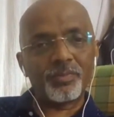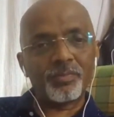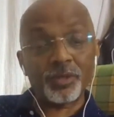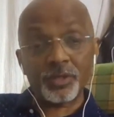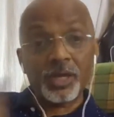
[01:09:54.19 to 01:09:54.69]

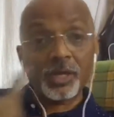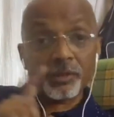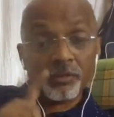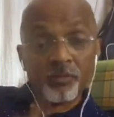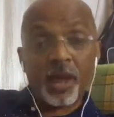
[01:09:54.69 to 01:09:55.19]
Because
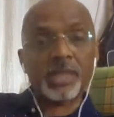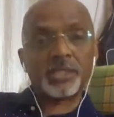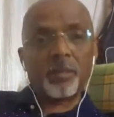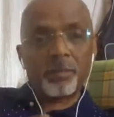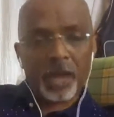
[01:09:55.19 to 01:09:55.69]
as
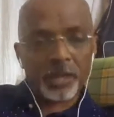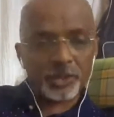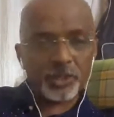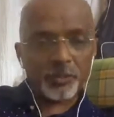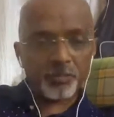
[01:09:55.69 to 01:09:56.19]
a
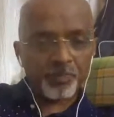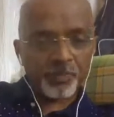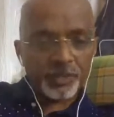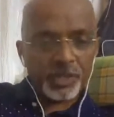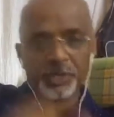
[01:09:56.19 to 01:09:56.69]
manager,
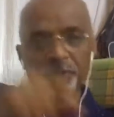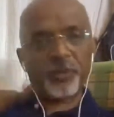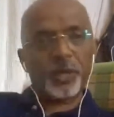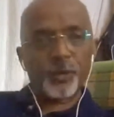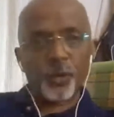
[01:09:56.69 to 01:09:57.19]
there are
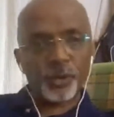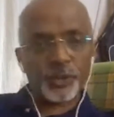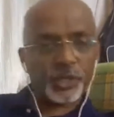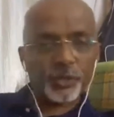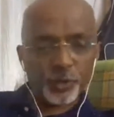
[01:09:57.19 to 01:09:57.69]
different roles
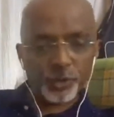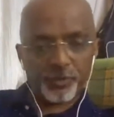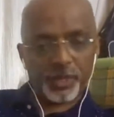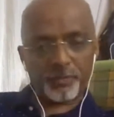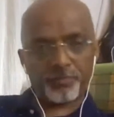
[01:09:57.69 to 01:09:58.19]
that you're going to
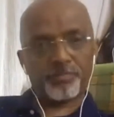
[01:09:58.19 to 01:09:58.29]
play.